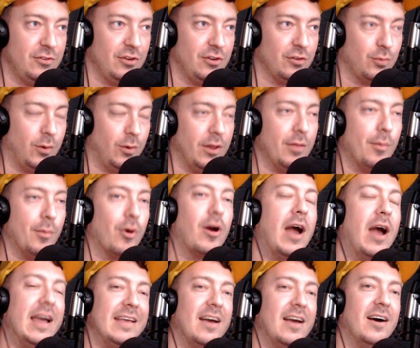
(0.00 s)
just one of the
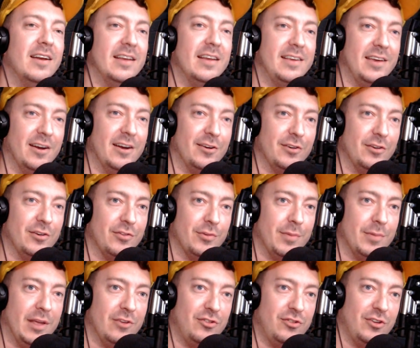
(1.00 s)
more iconic characters
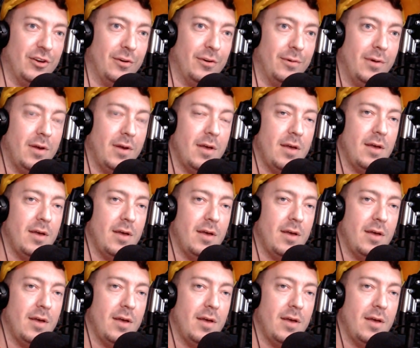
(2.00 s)
from that show.